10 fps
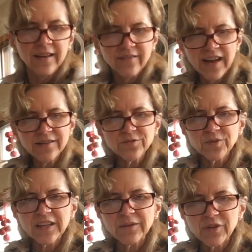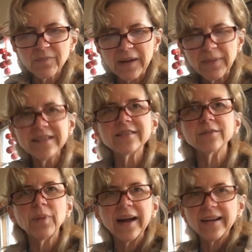If I was working with my pencil
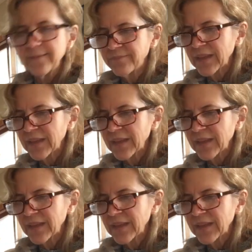pile,